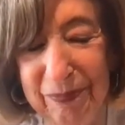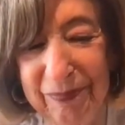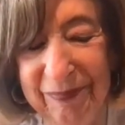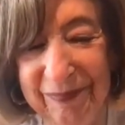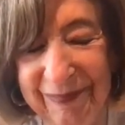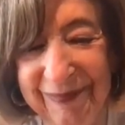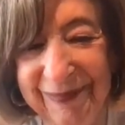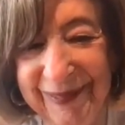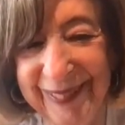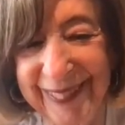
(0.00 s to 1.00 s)

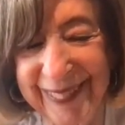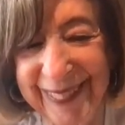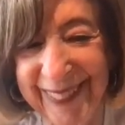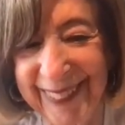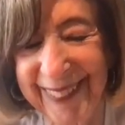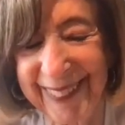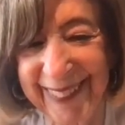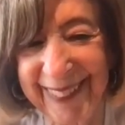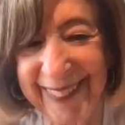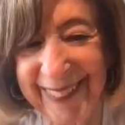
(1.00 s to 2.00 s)

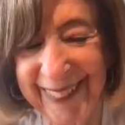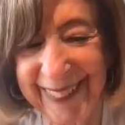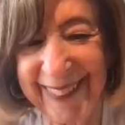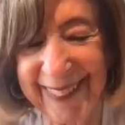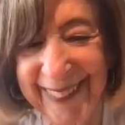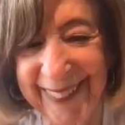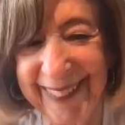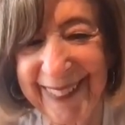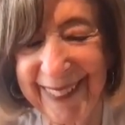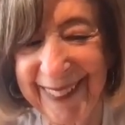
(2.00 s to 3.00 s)

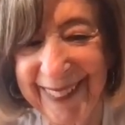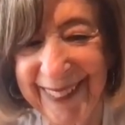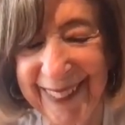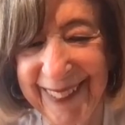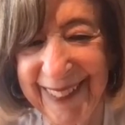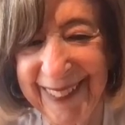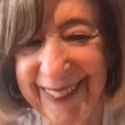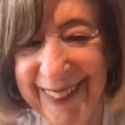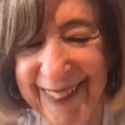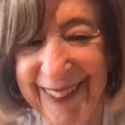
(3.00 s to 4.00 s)

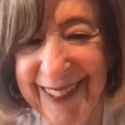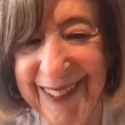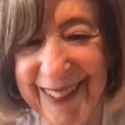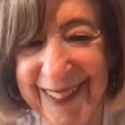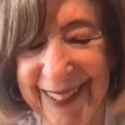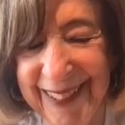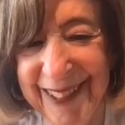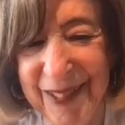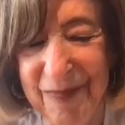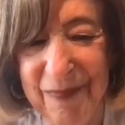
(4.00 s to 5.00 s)

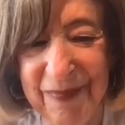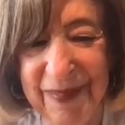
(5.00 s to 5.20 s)
(silent)